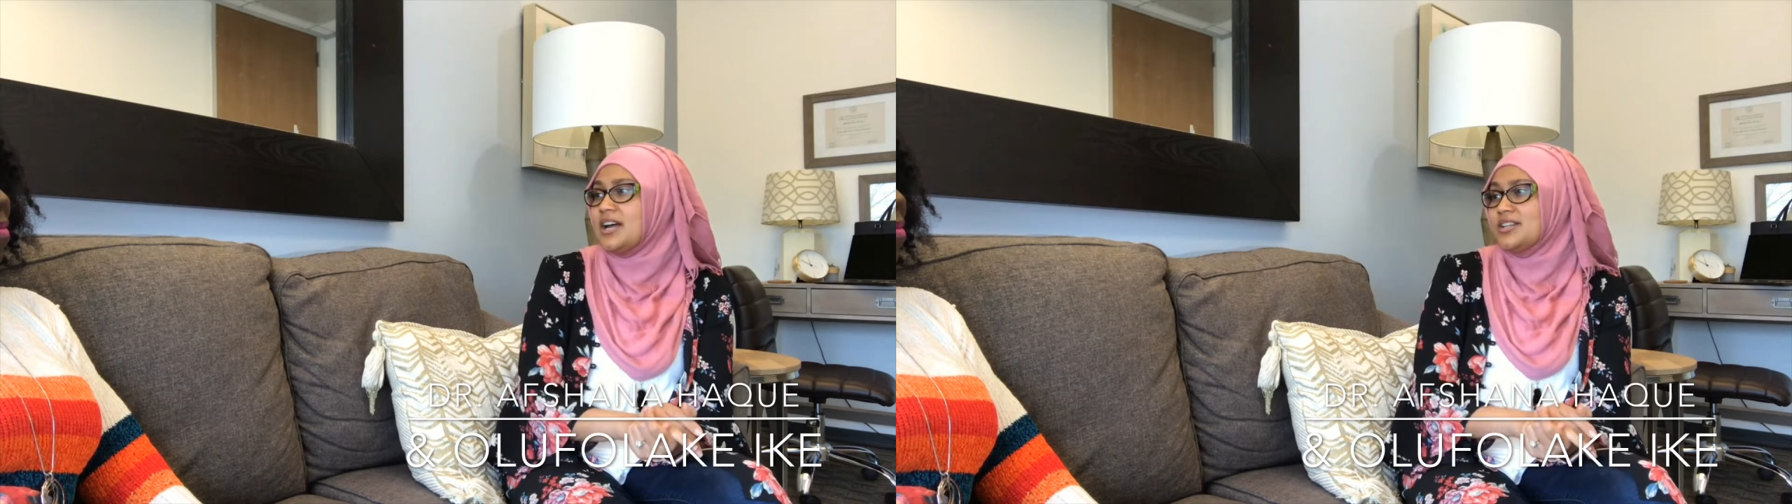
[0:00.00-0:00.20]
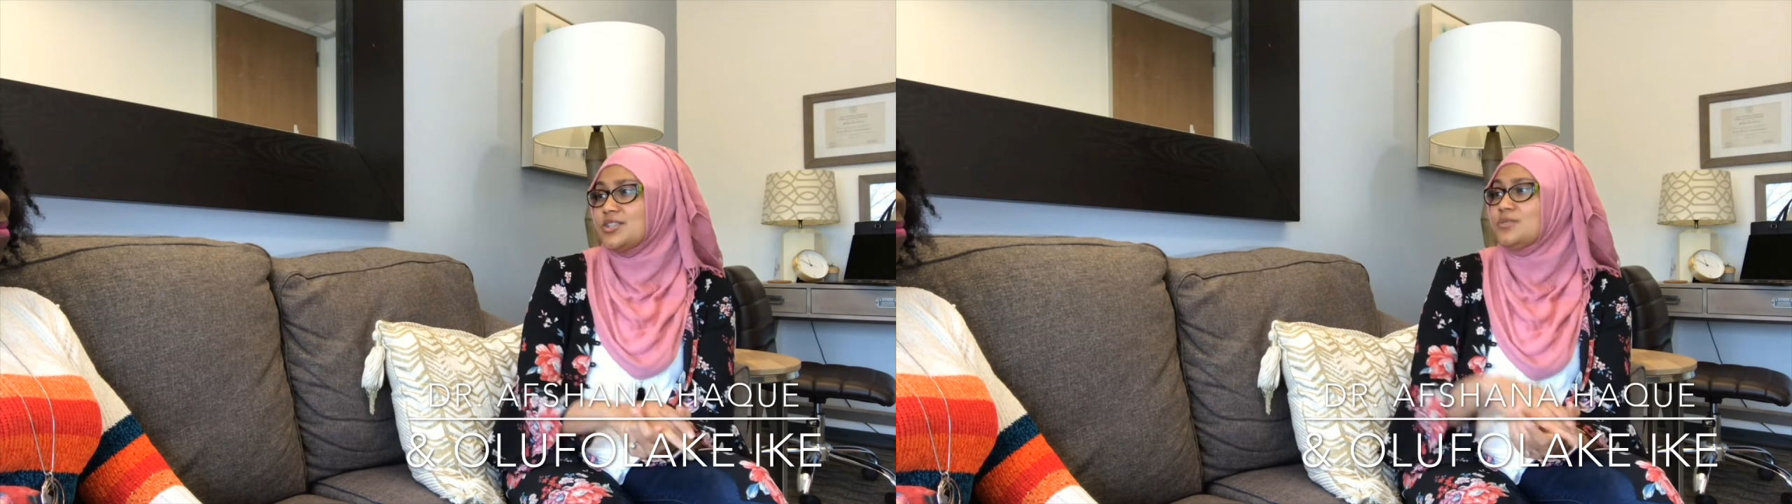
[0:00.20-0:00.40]

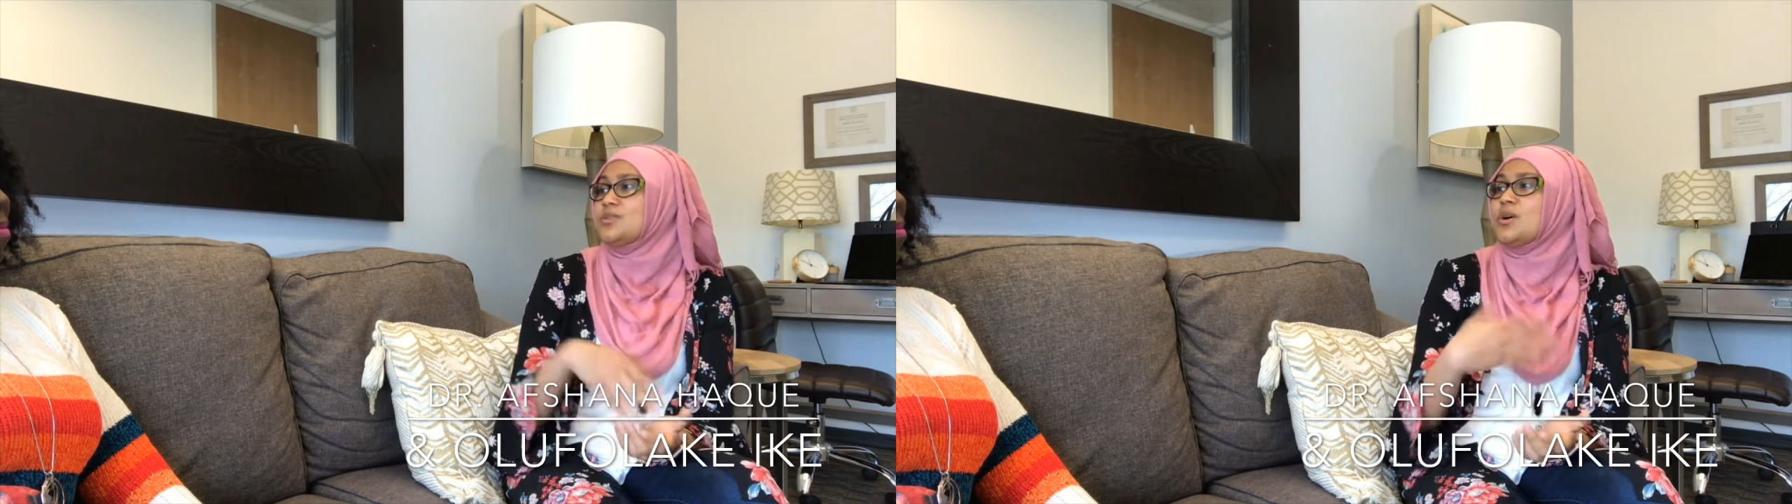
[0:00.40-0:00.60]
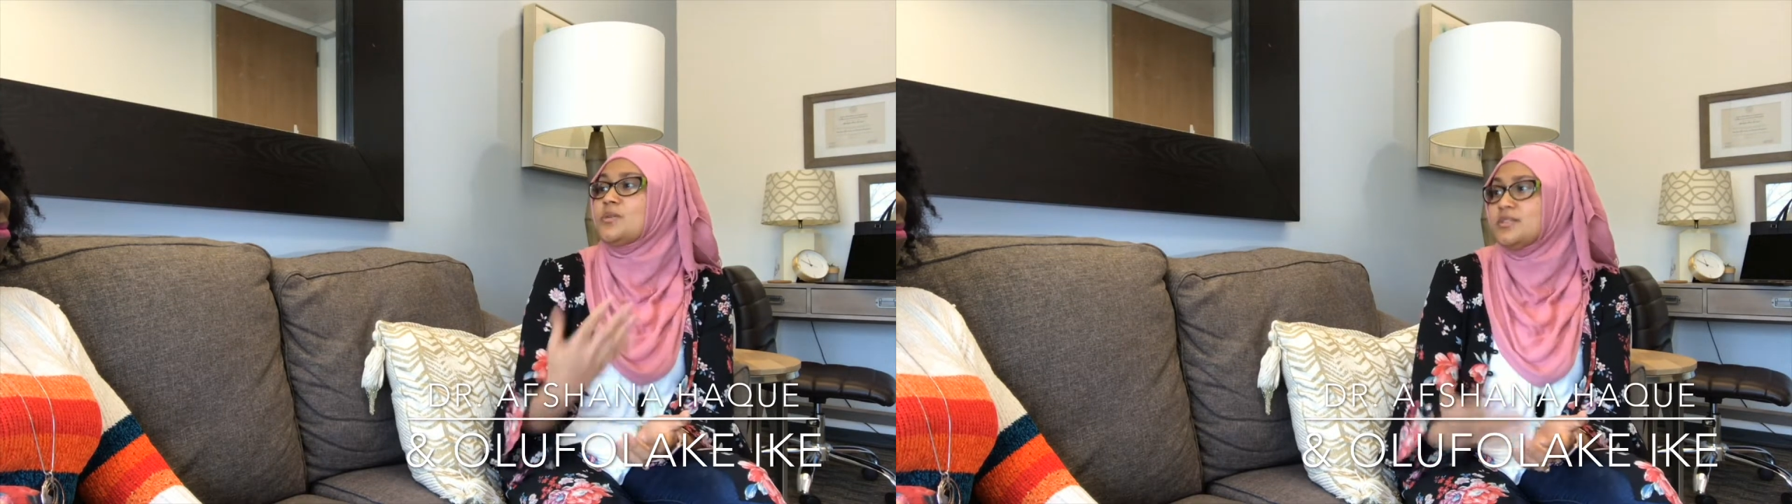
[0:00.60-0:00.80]
Do you
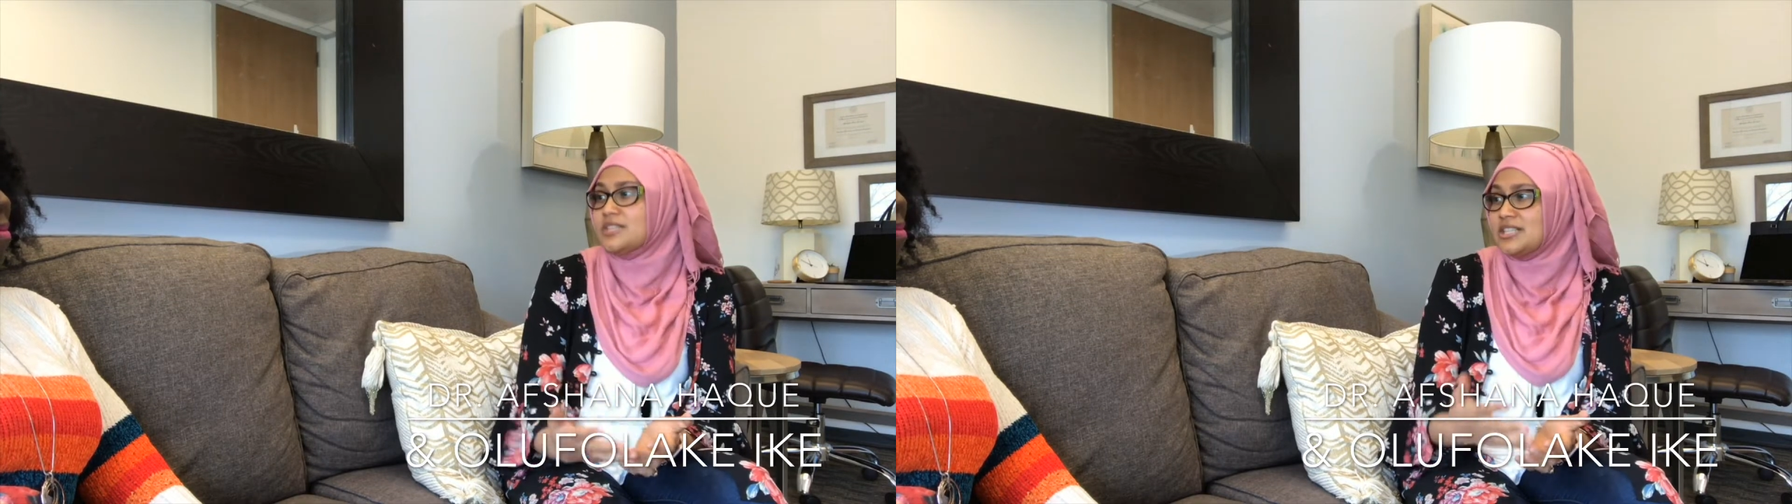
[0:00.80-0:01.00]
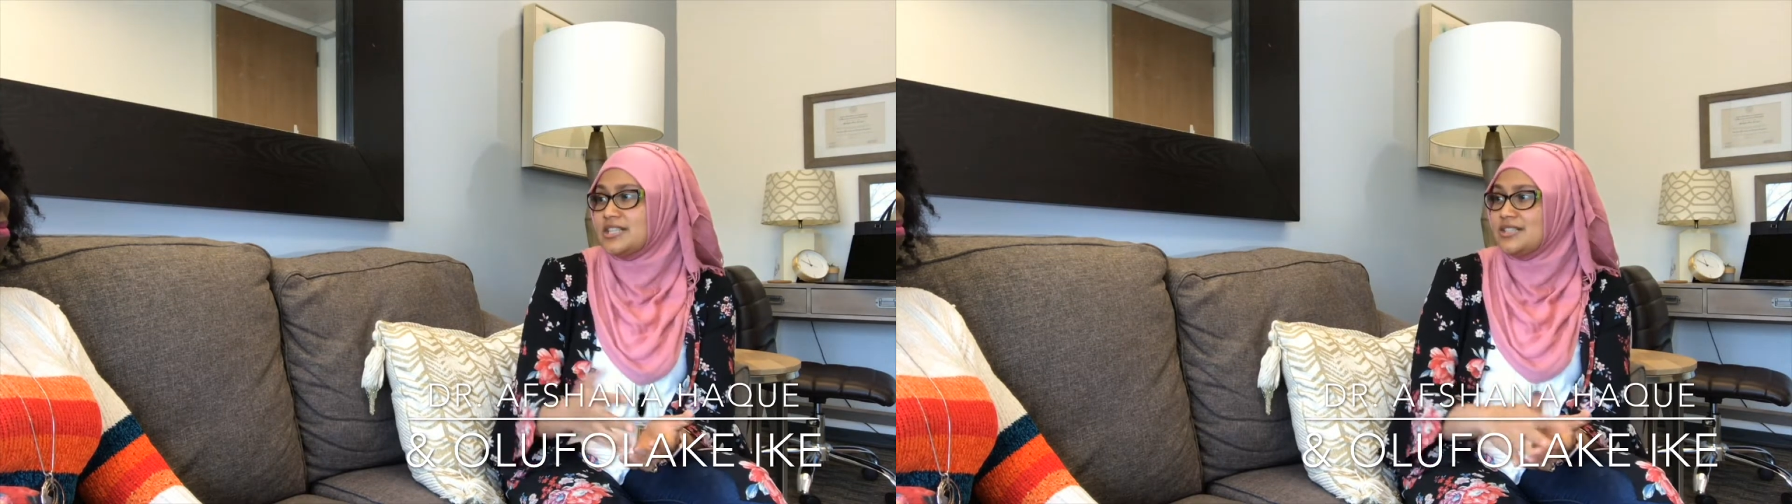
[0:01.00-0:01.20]
know your
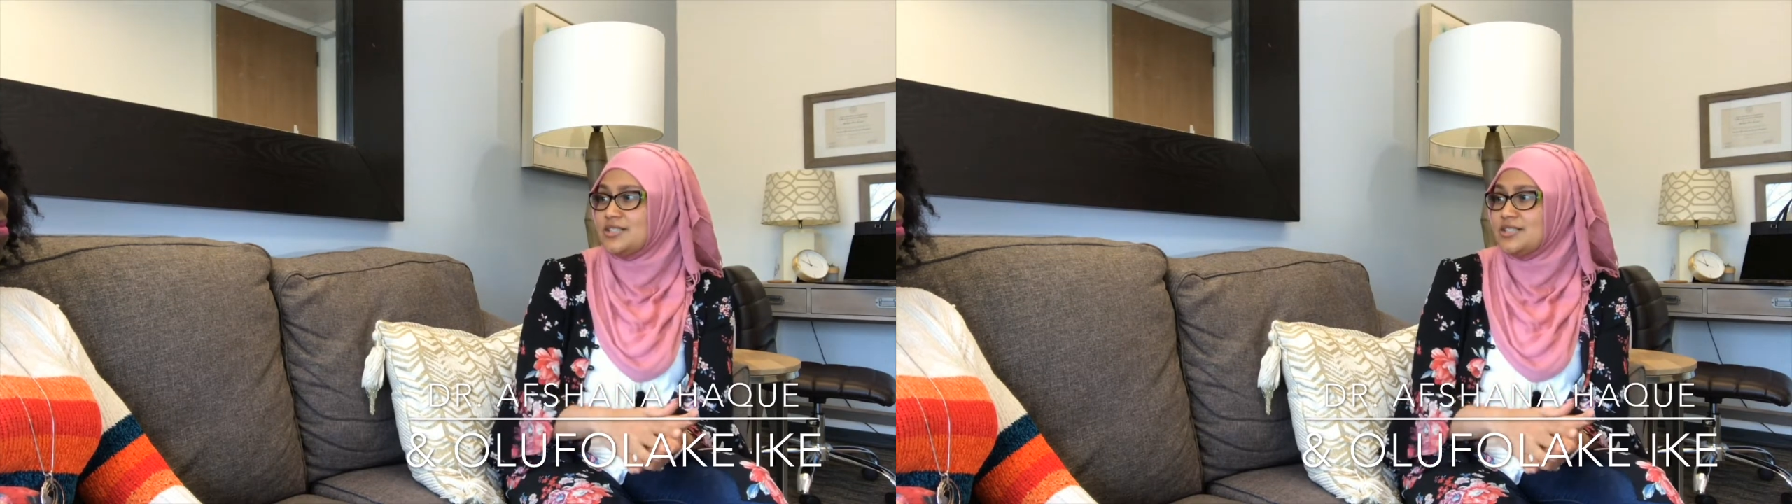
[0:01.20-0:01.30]
teen?